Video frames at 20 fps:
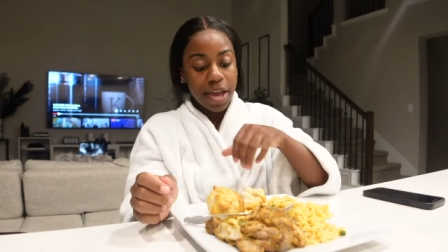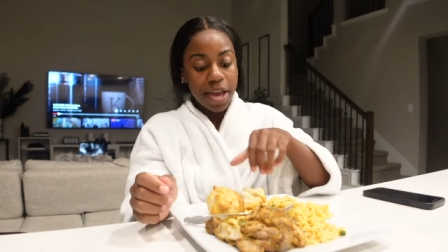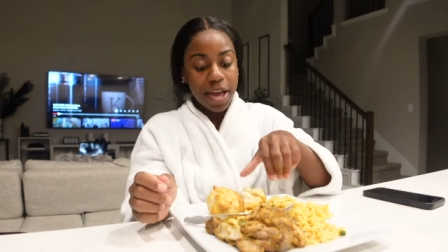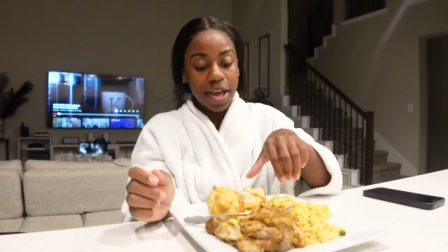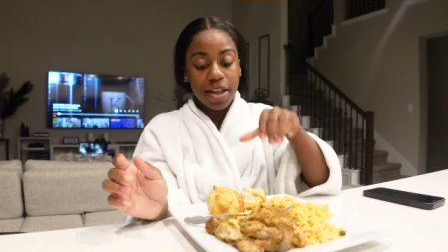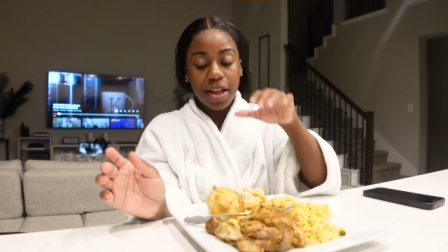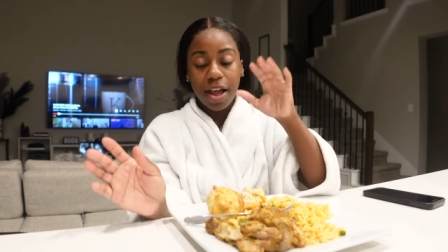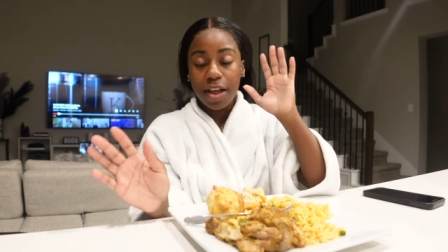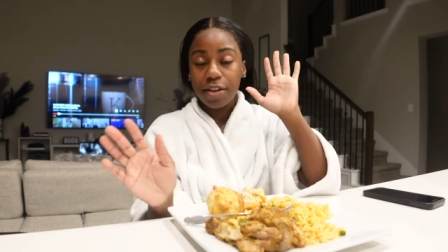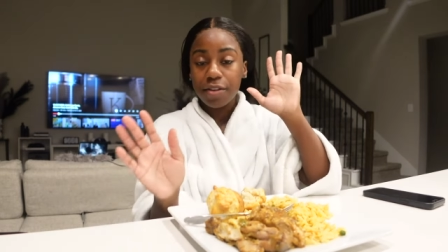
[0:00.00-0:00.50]

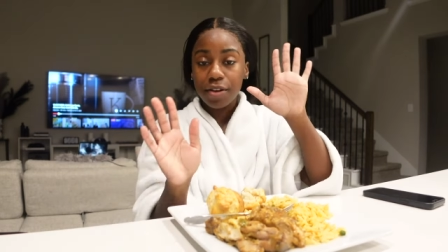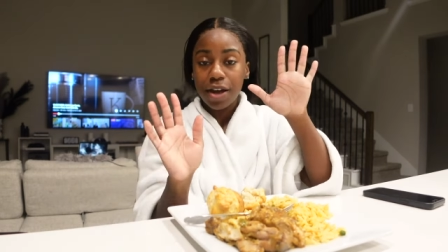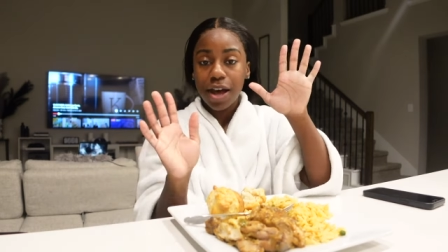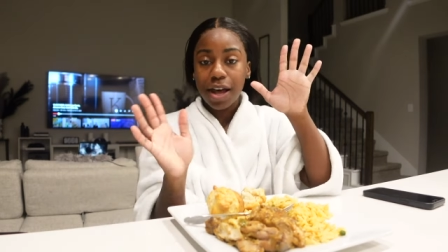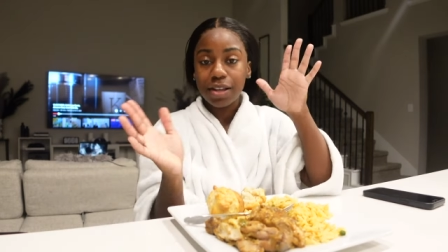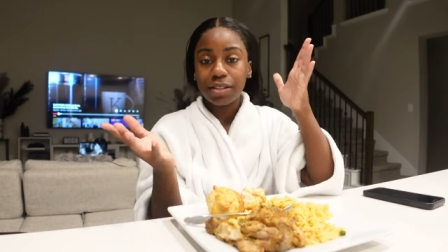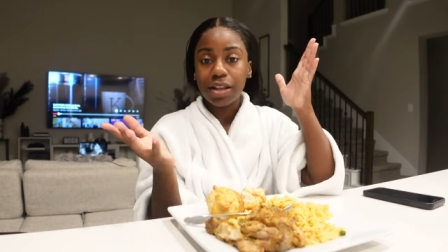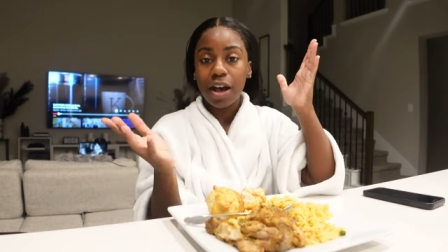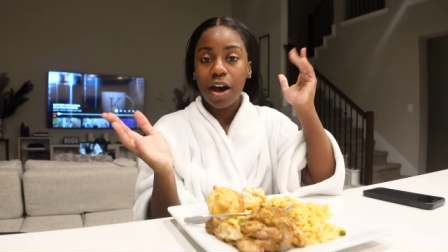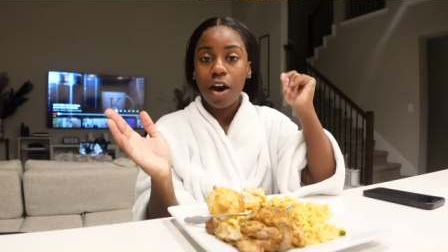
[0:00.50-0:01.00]
And yeah, you
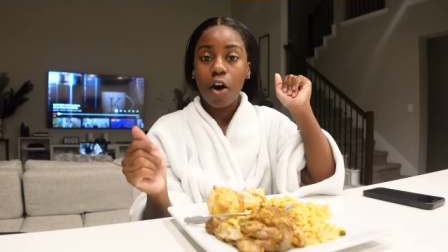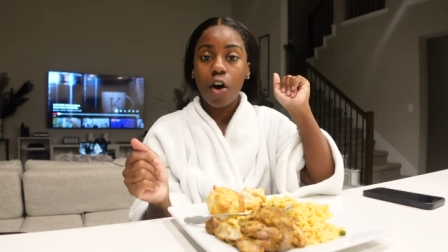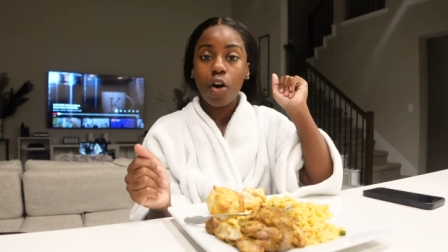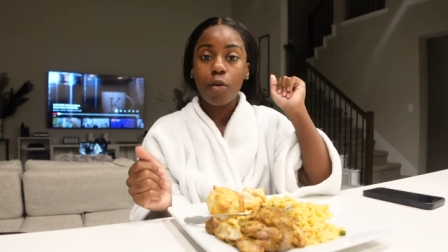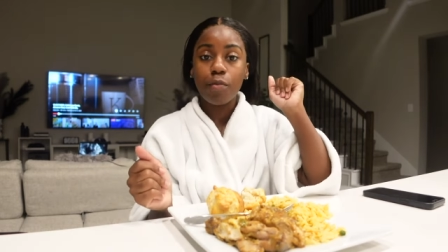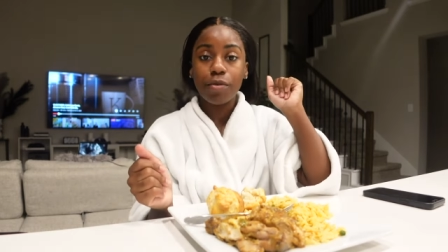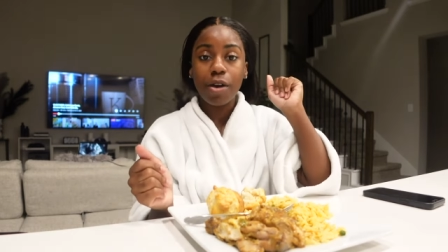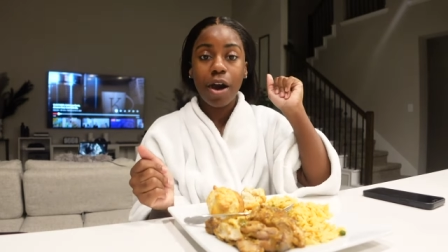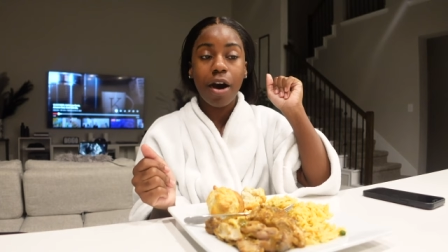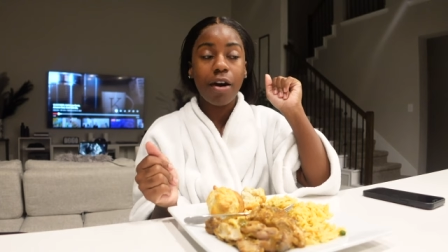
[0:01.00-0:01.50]
guys, I
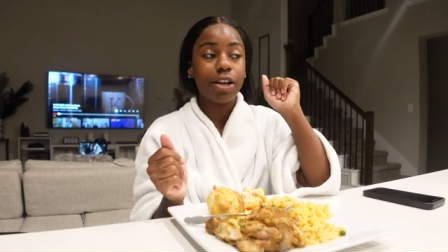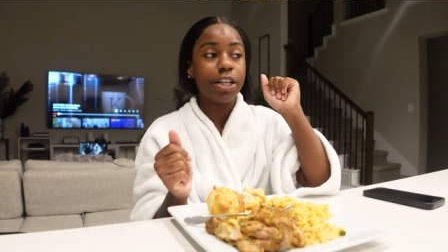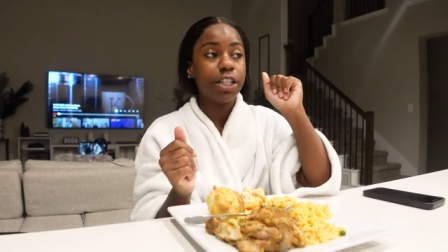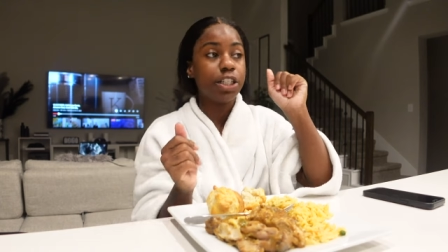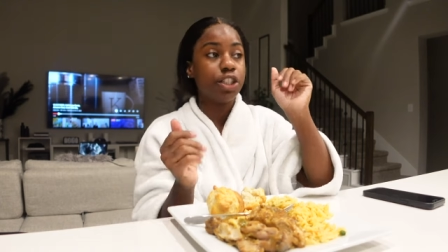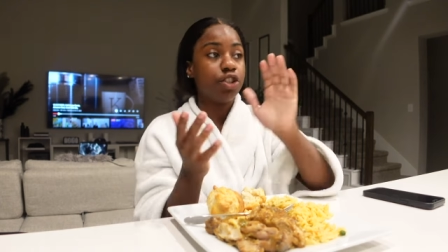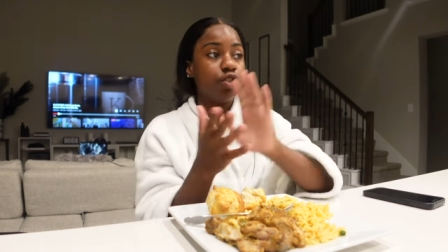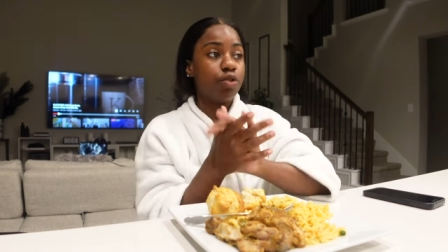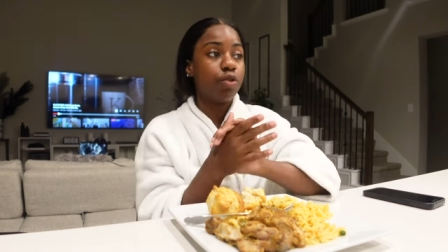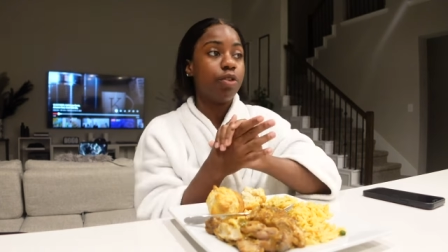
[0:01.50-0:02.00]
hope y'all
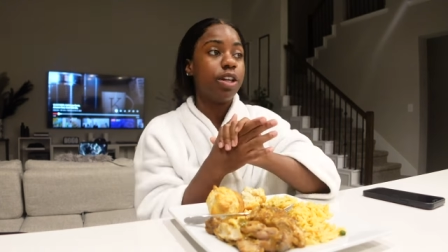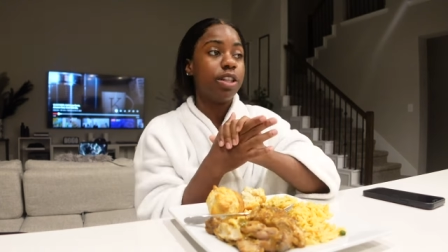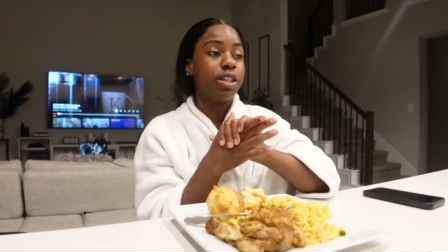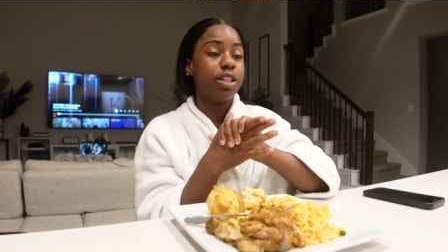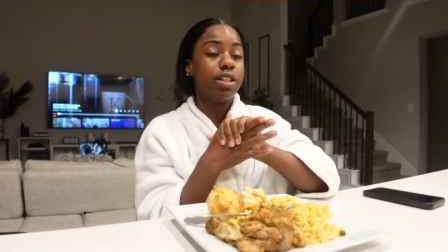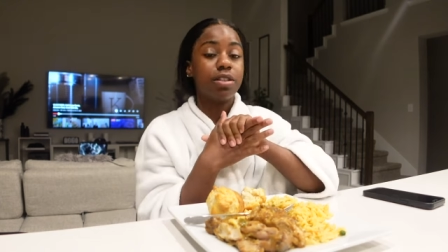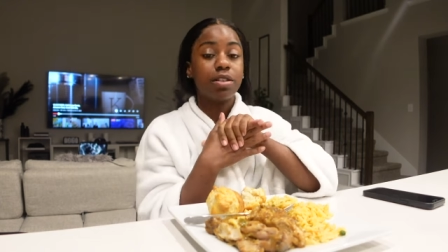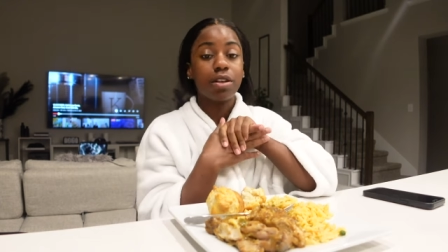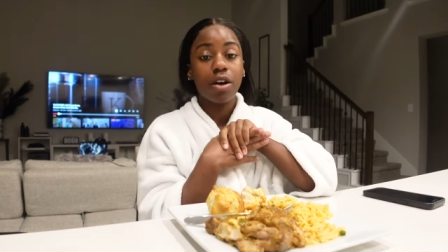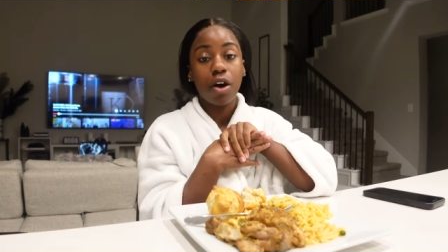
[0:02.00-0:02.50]
enjoyed
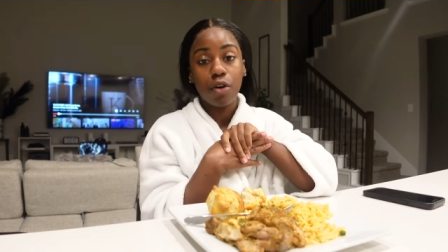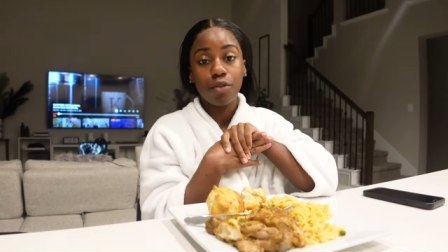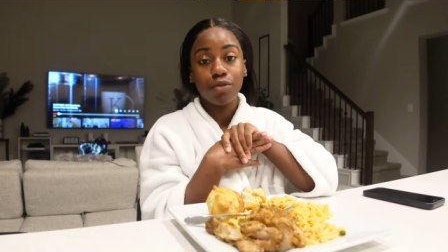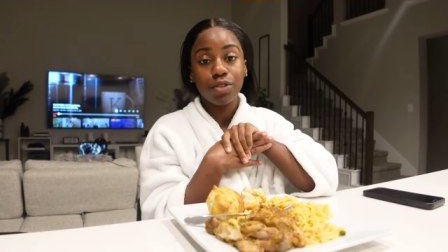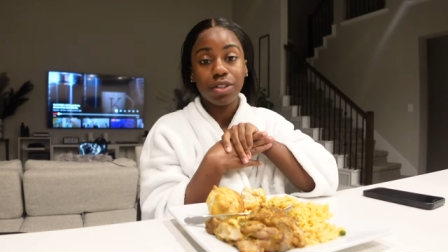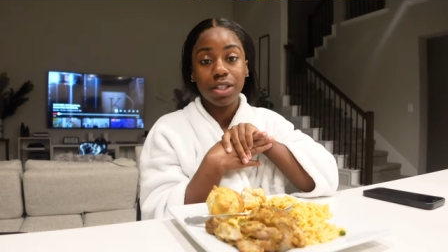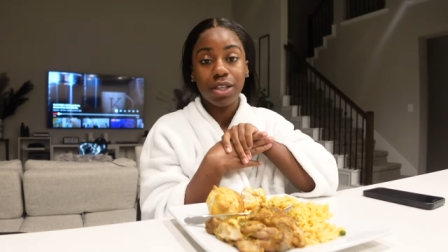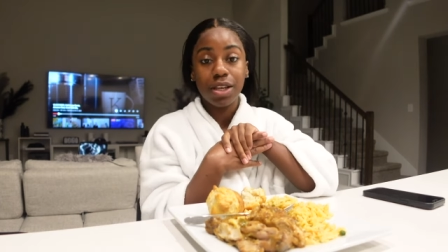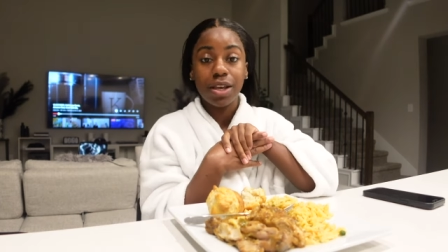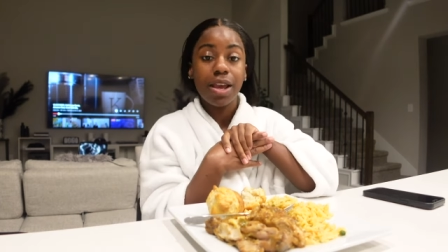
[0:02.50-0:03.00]
this
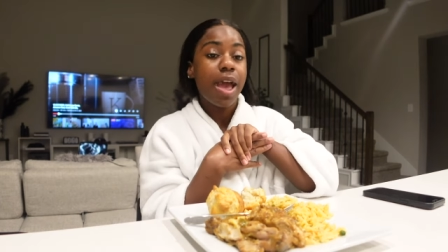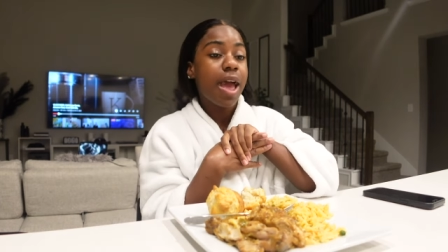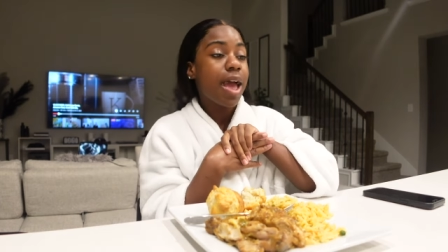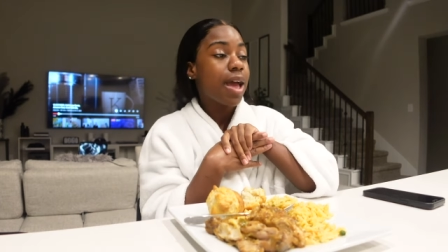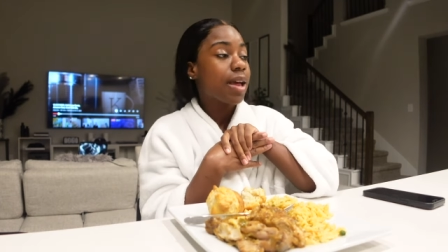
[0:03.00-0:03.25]
cozy